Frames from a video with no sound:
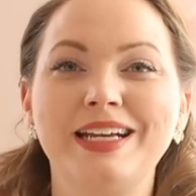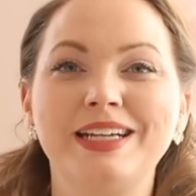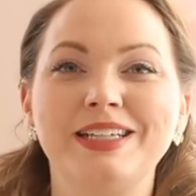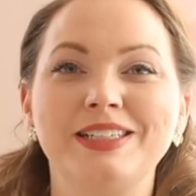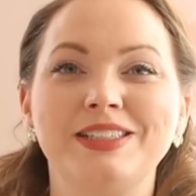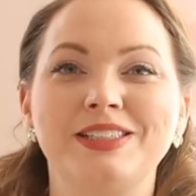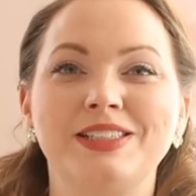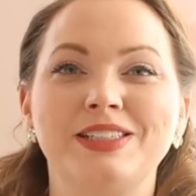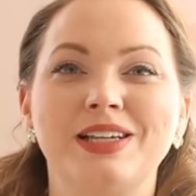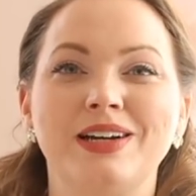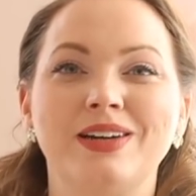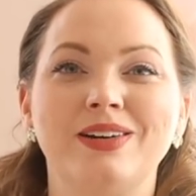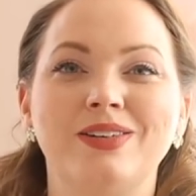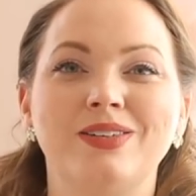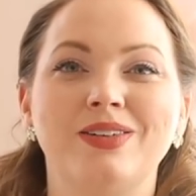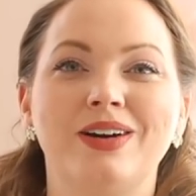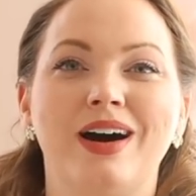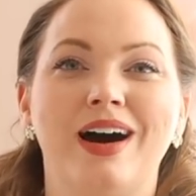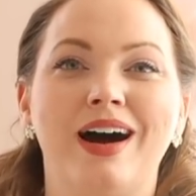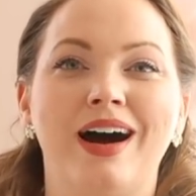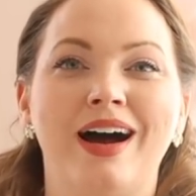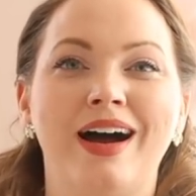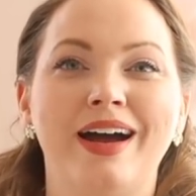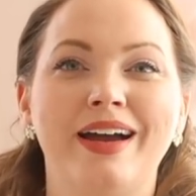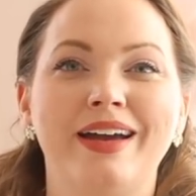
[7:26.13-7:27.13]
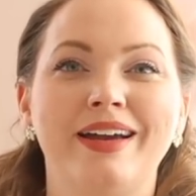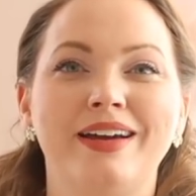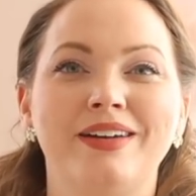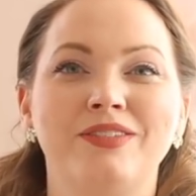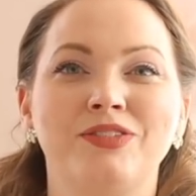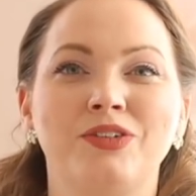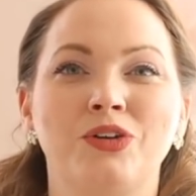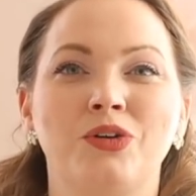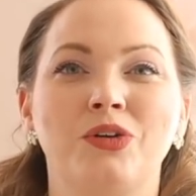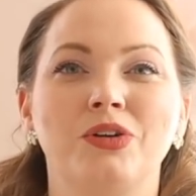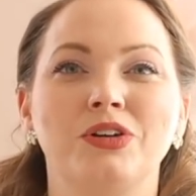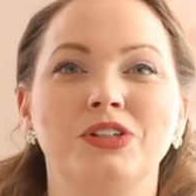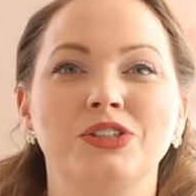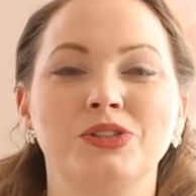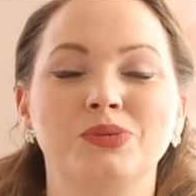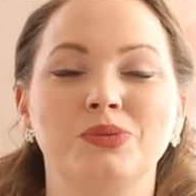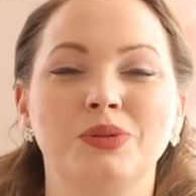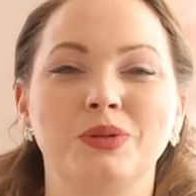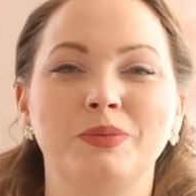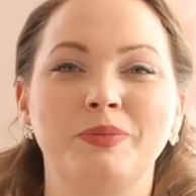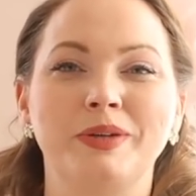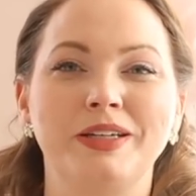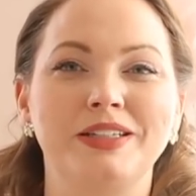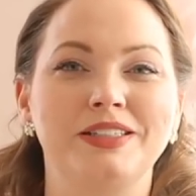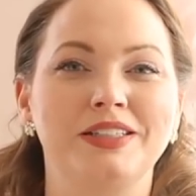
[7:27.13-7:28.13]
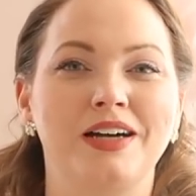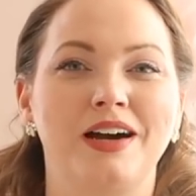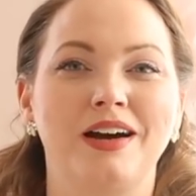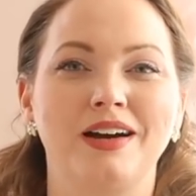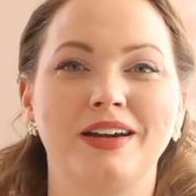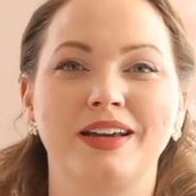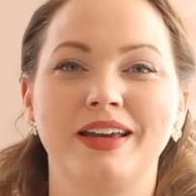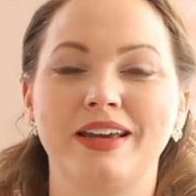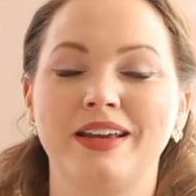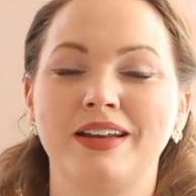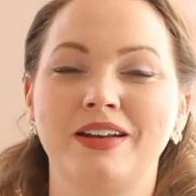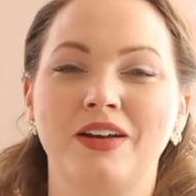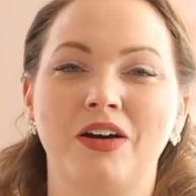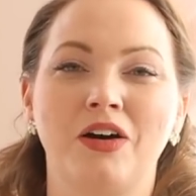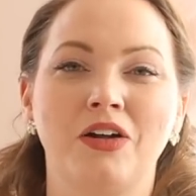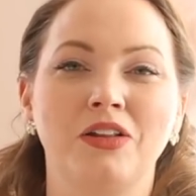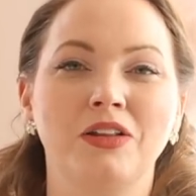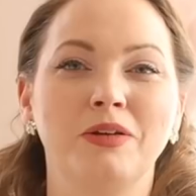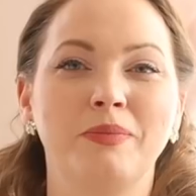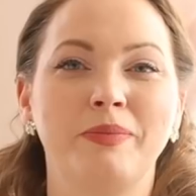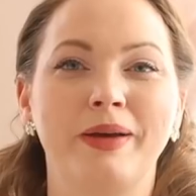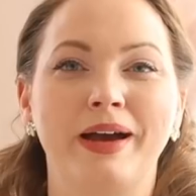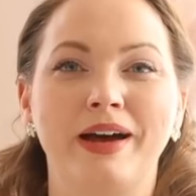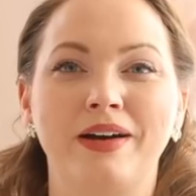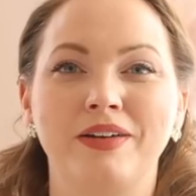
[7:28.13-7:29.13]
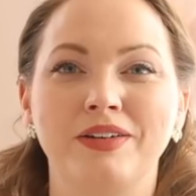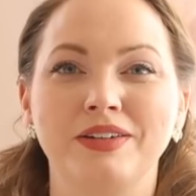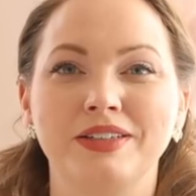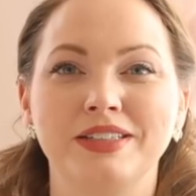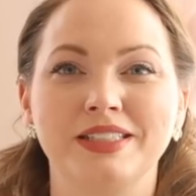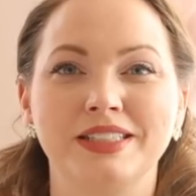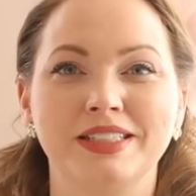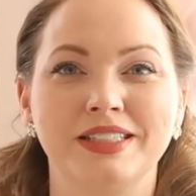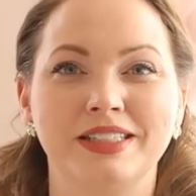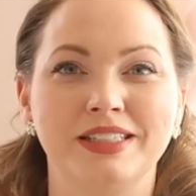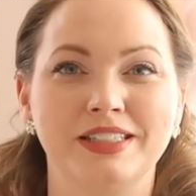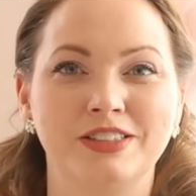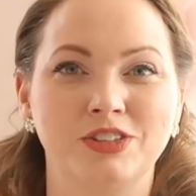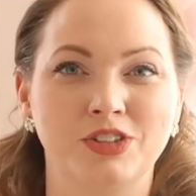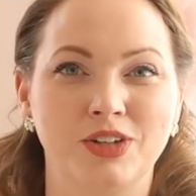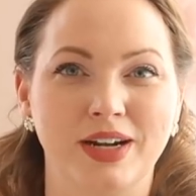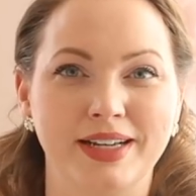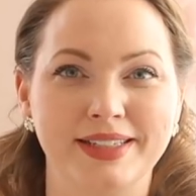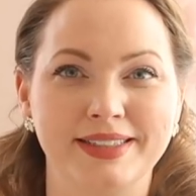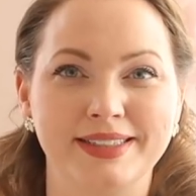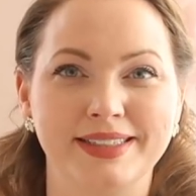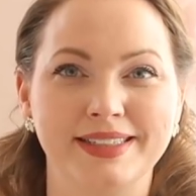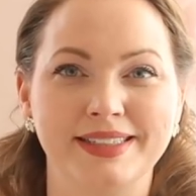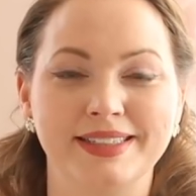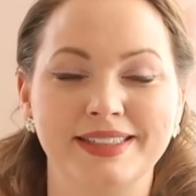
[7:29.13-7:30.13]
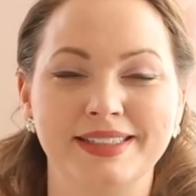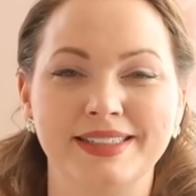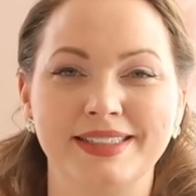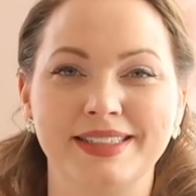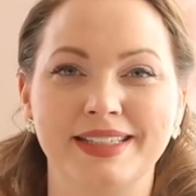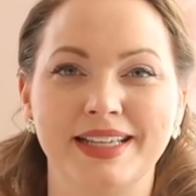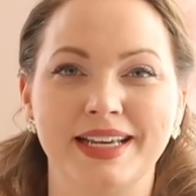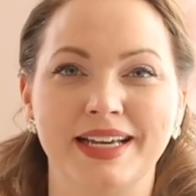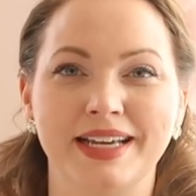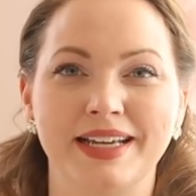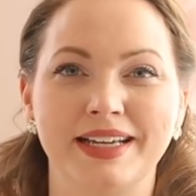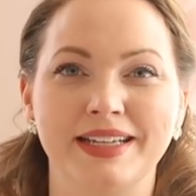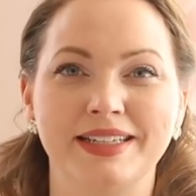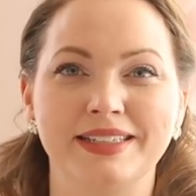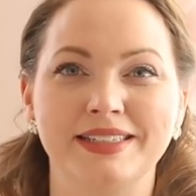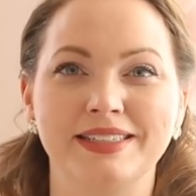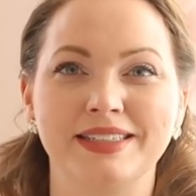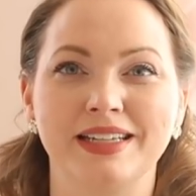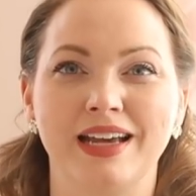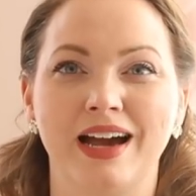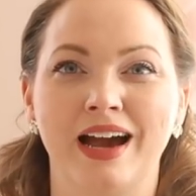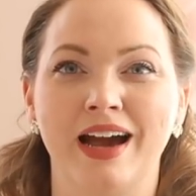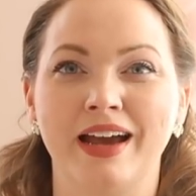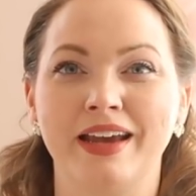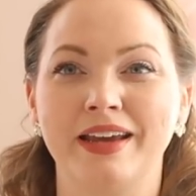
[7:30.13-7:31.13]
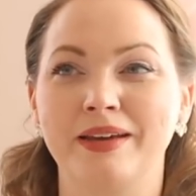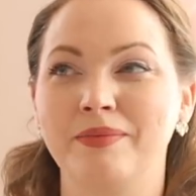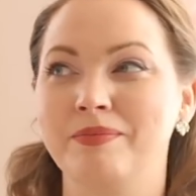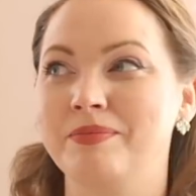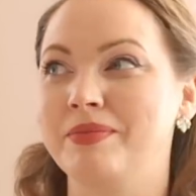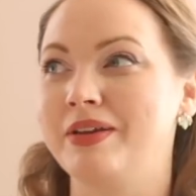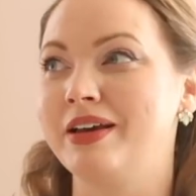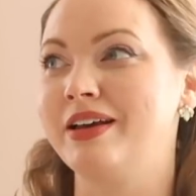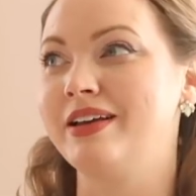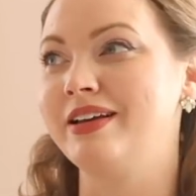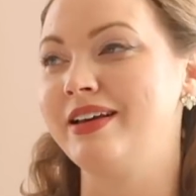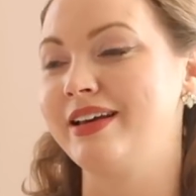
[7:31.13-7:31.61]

So I, of course, will be talking all about the dresses that I am